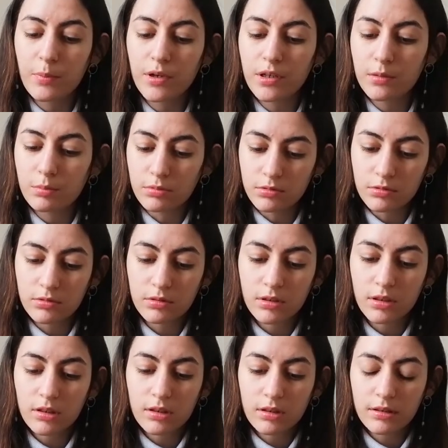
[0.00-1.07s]
purple.
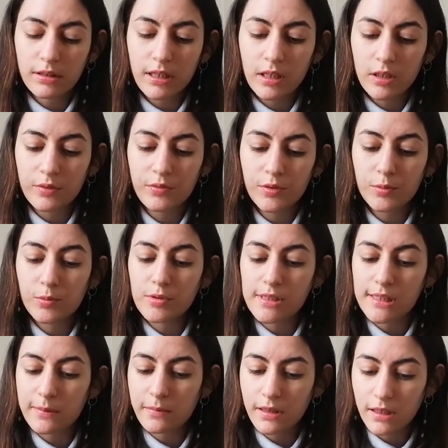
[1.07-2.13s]
Now if you want
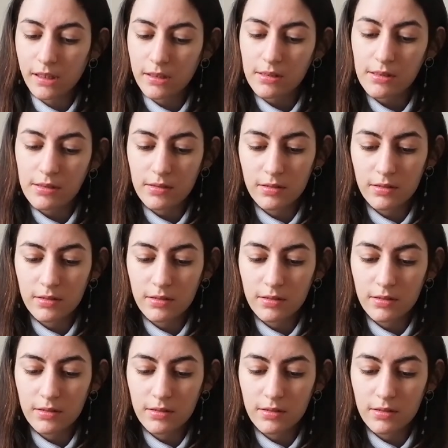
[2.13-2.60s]
something else,